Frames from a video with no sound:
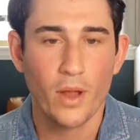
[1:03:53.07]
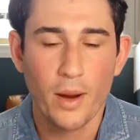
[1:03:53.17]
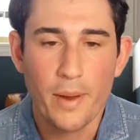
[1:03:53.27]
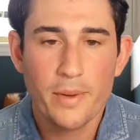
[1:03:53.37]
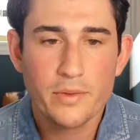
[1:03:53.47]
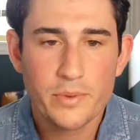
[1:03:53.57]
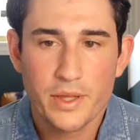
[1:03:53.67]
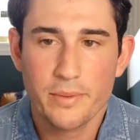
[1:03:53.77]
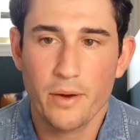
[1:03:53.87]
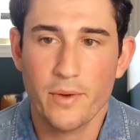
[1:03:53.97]
All right, maybe as we
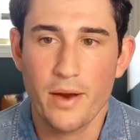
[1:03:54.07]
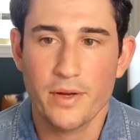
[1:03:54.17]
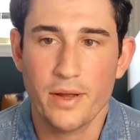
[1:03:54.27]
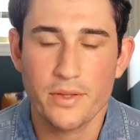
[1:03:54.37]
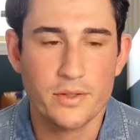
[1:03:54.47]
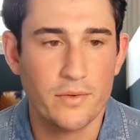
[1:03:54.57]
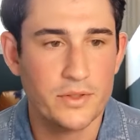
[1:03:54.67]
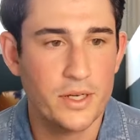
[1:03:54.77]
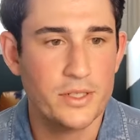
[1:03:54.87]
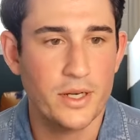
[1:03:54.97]
think about rounding out this
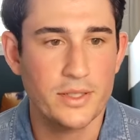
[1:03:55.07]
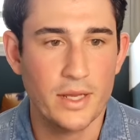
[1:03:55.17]
conversation, guys,